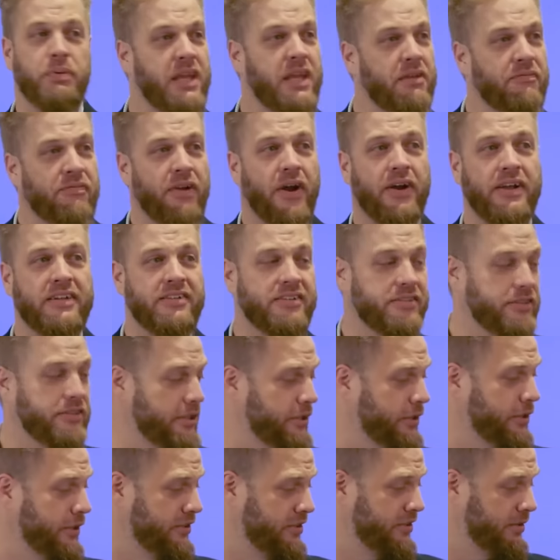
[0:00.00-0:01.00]
Be very
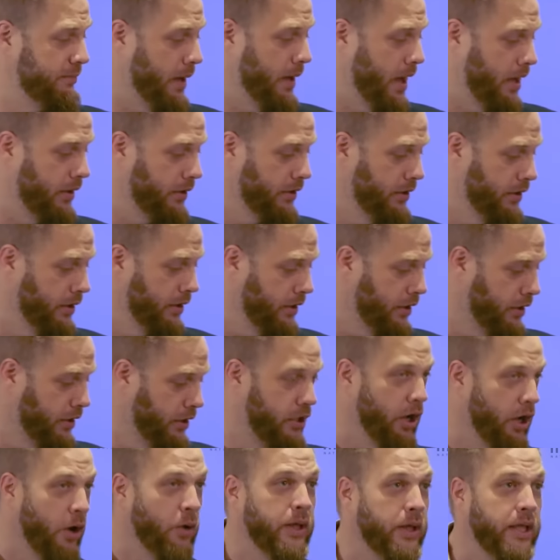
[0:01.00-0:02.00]
serious about
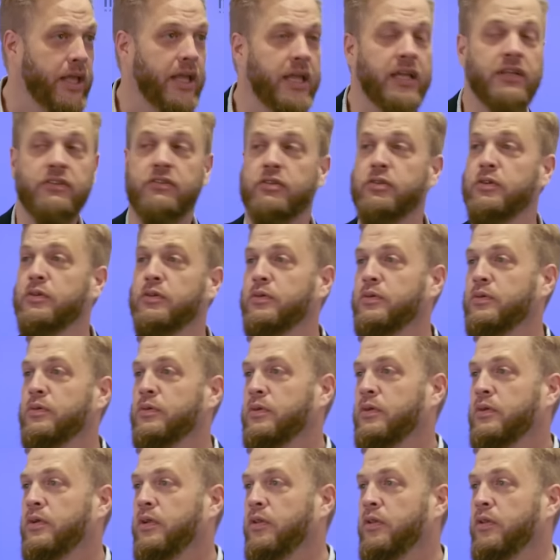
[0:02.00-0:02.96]
going into